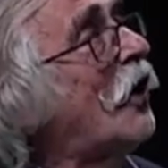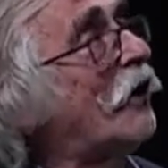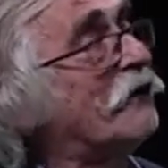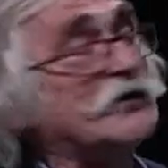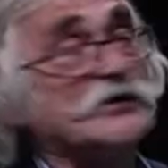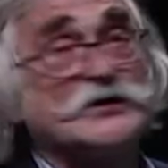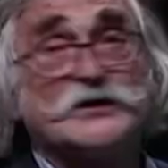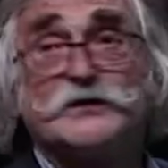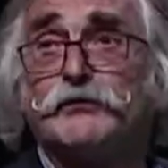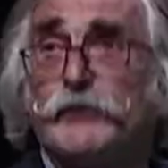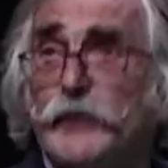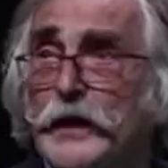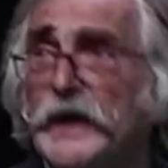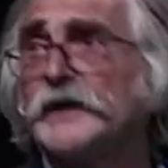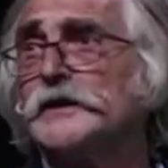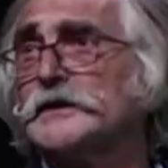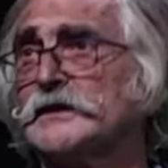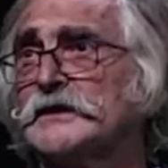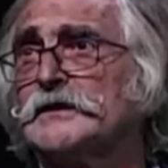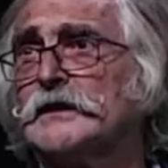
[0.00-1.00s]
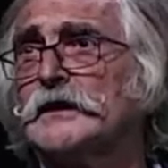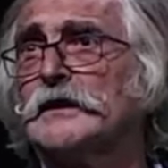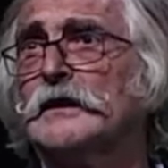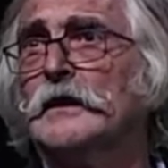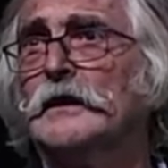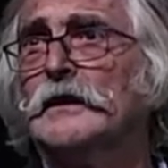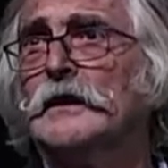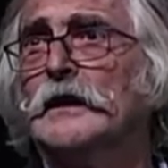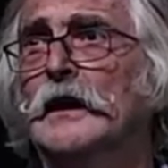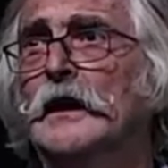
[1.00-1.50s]
space.
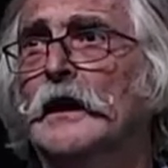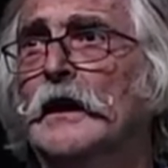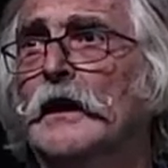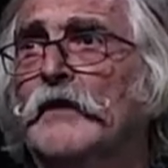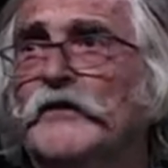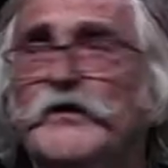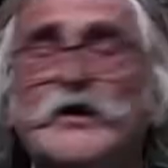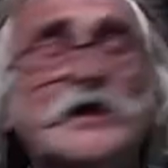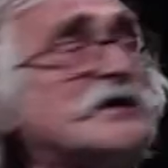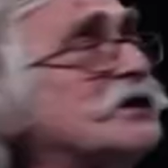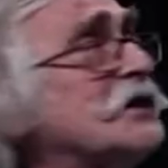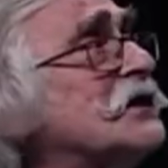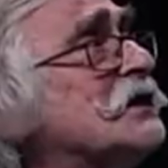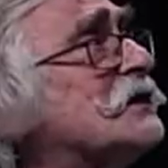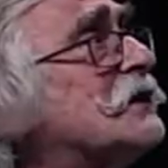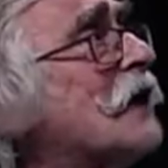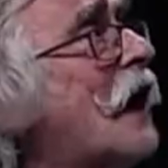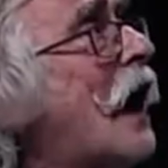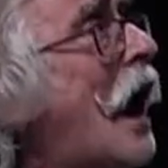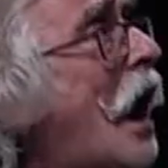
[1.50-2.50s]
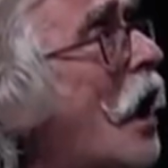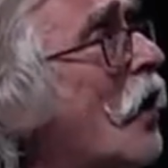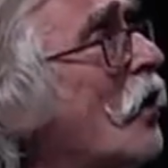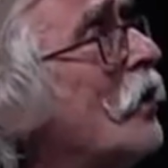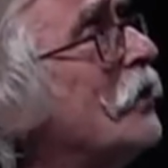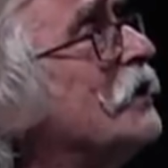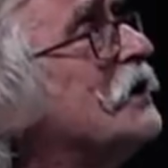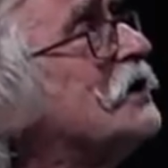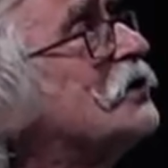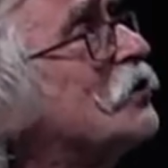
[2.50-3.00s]
This is how
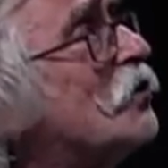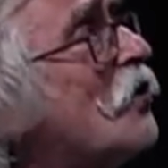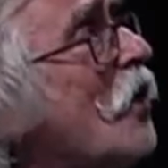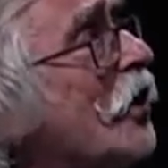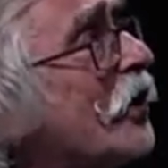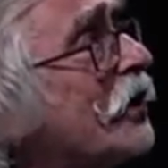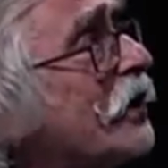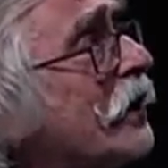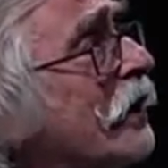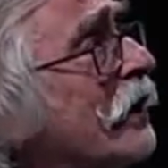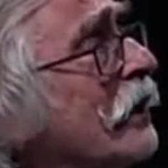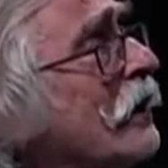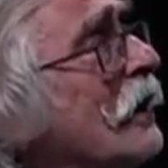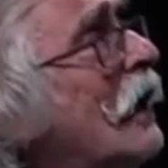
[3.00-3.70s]
is working